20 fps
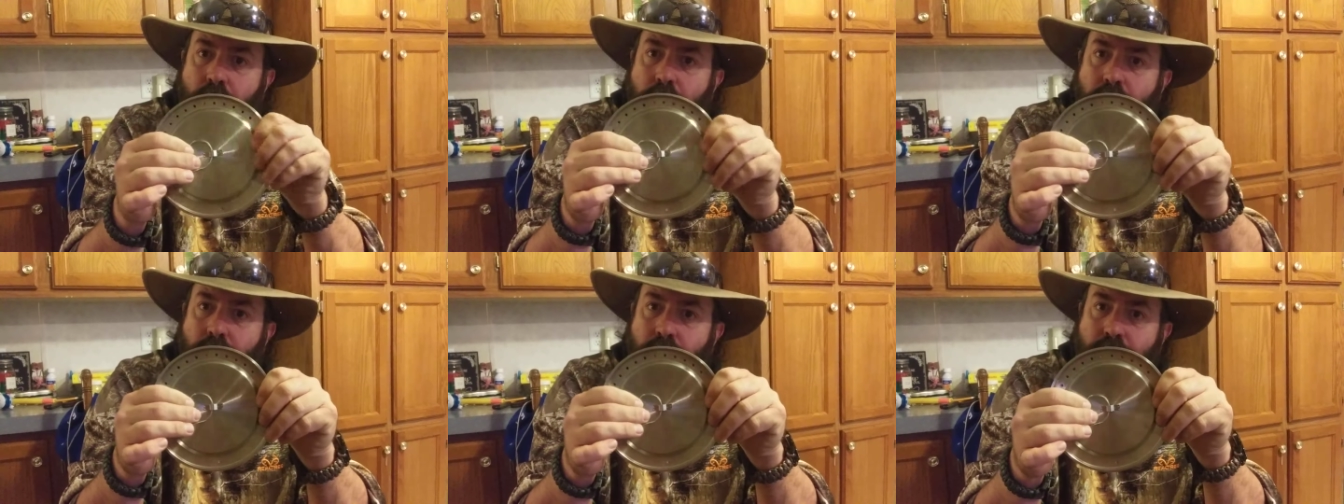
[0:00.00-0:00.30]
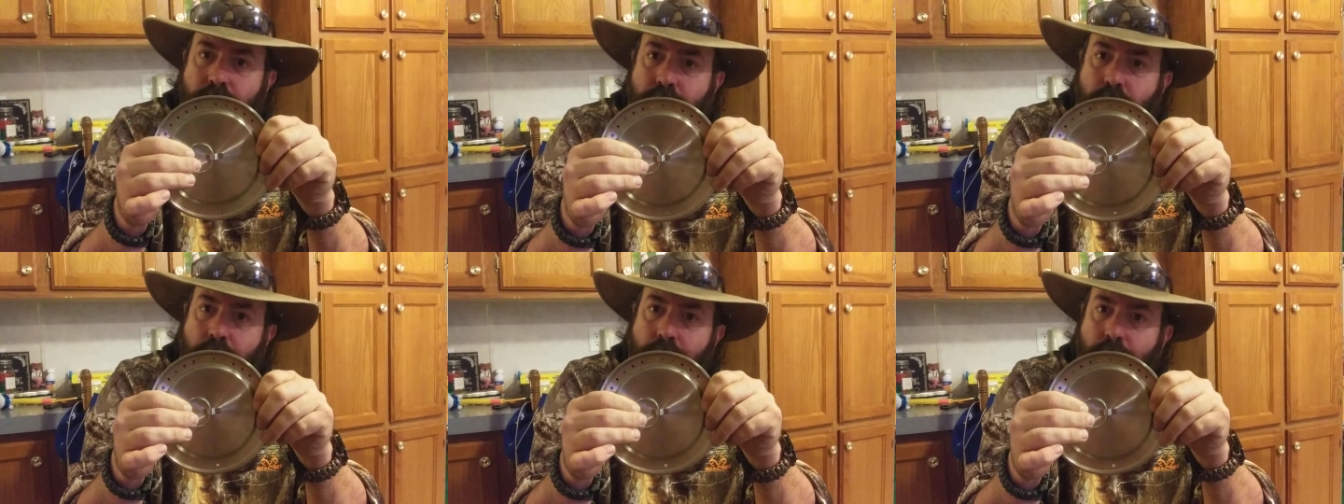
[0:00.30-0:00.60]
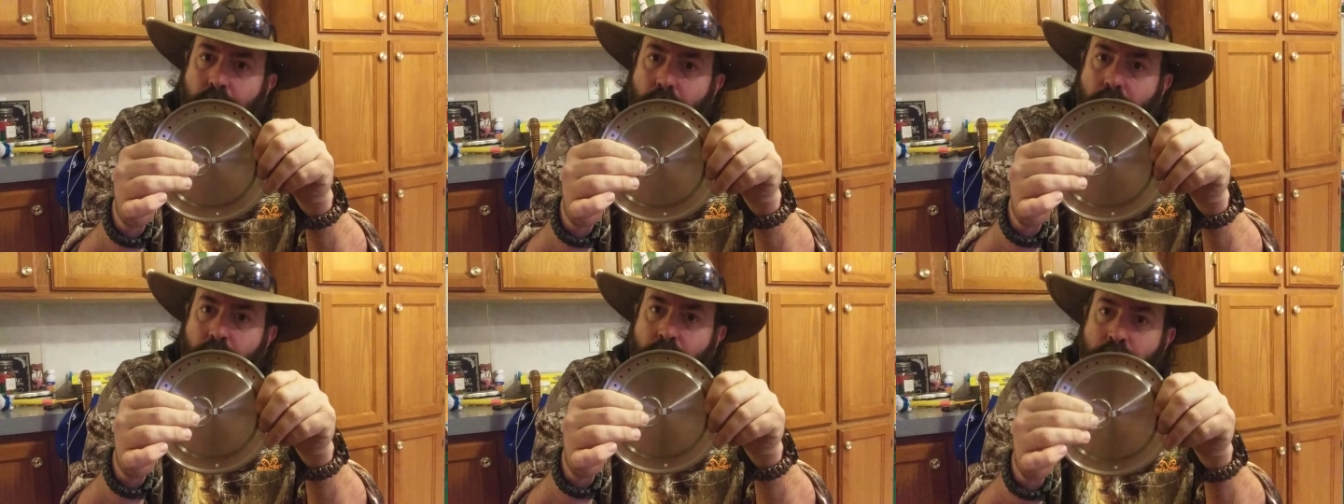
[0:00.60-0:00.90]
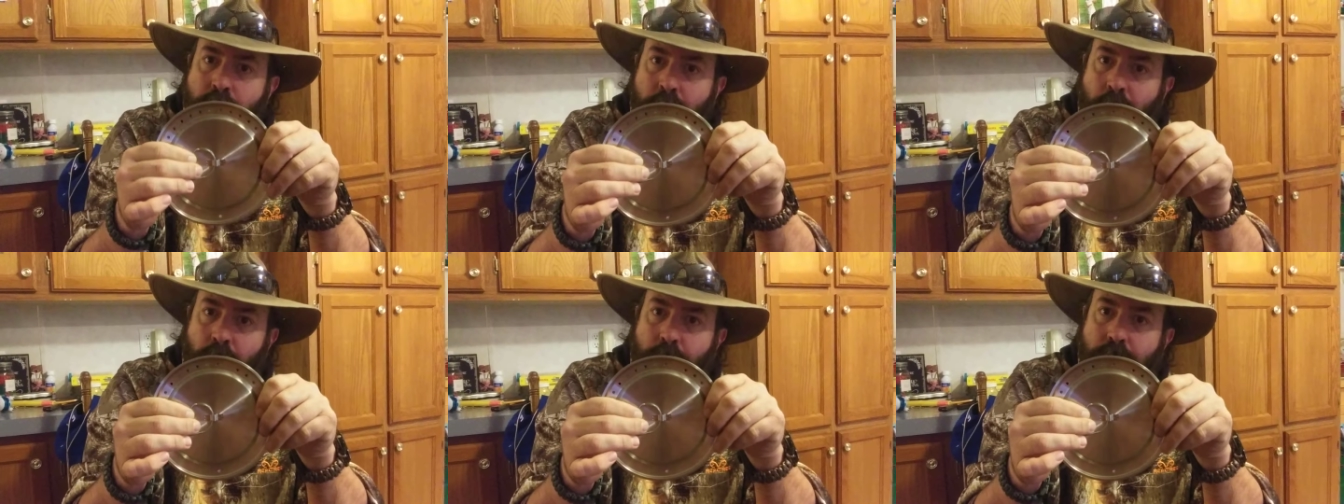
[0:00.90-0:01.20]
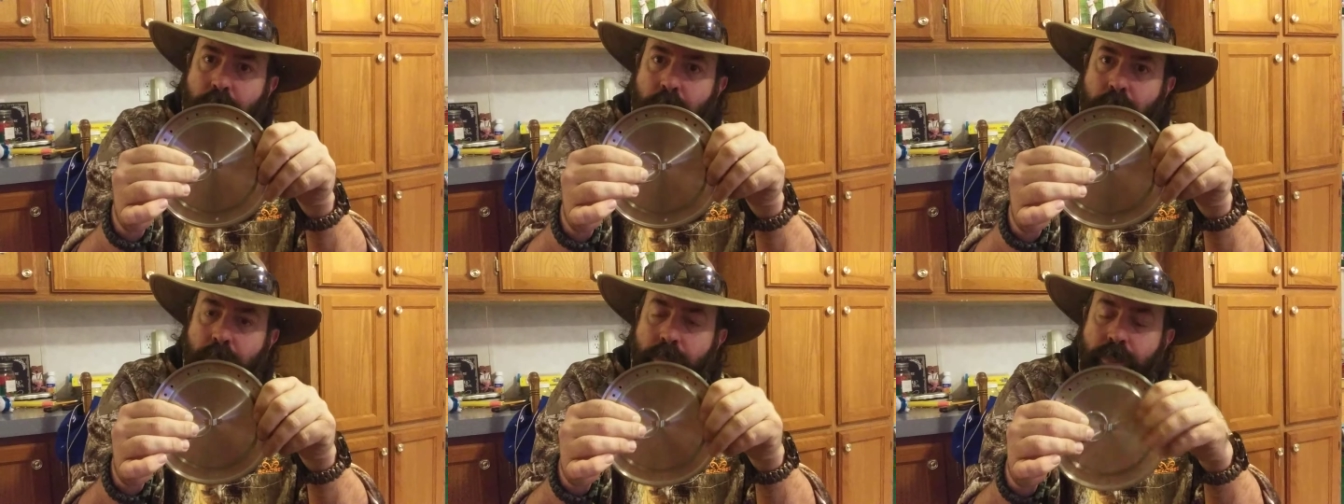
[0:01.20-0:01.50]
that's up there
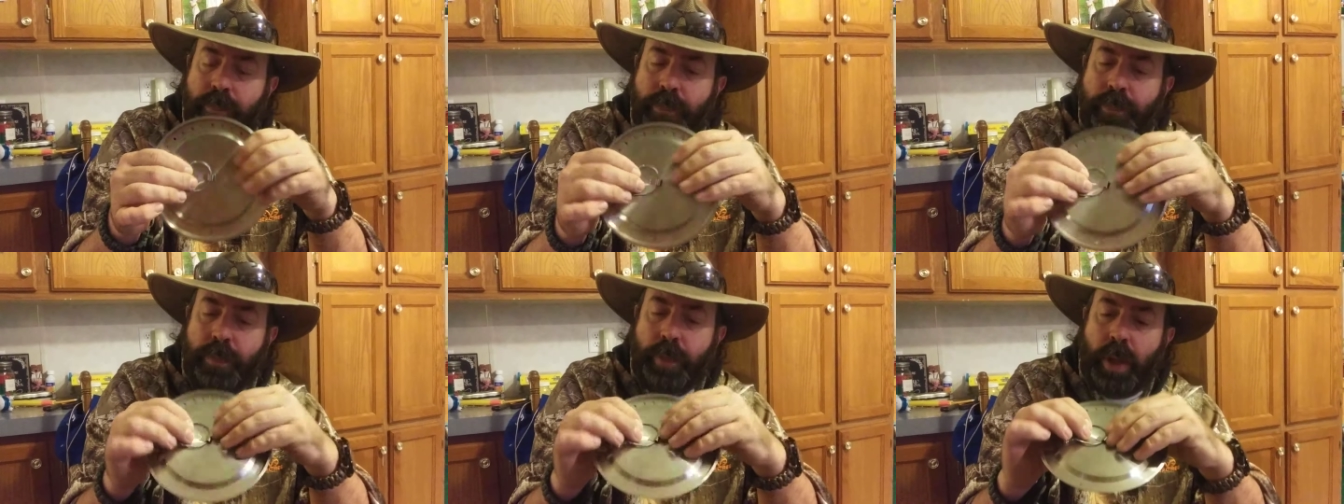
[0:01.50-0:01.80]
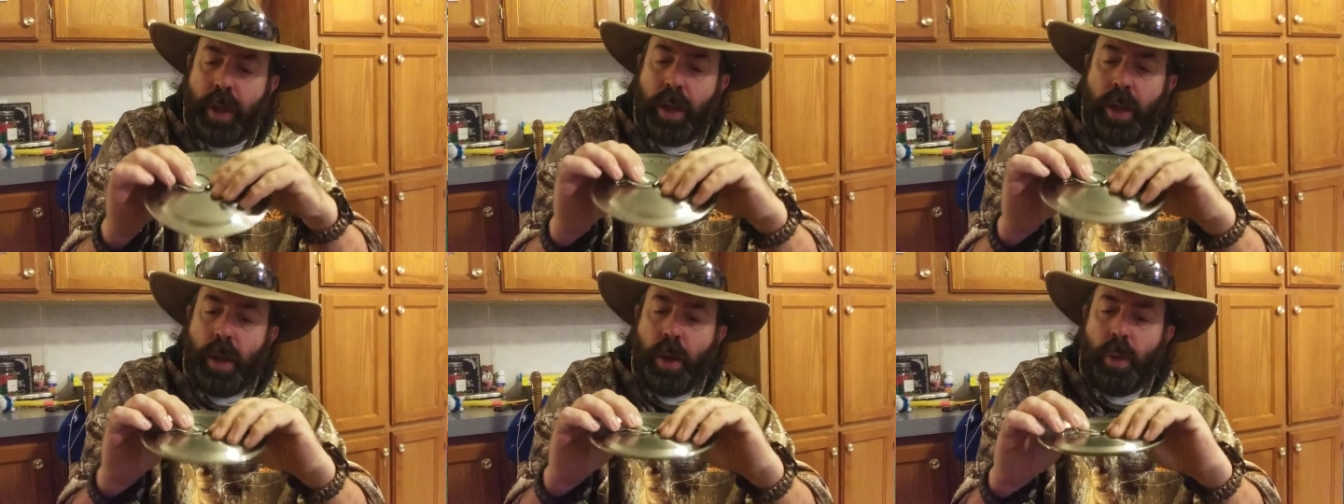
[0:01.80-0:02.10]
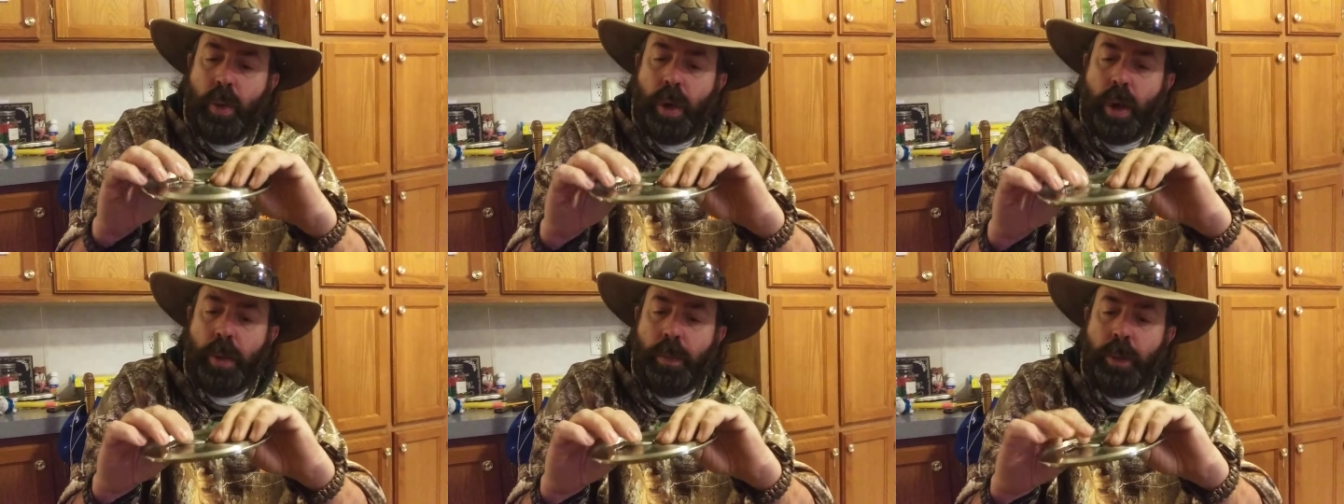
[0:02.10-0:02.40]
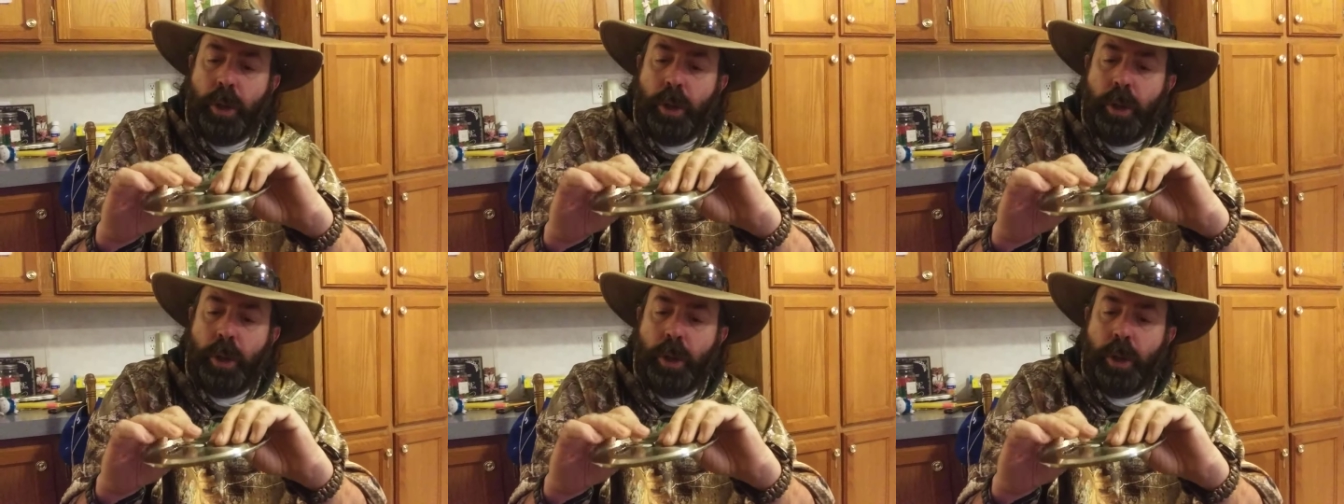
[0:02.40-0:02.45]
melting. Well,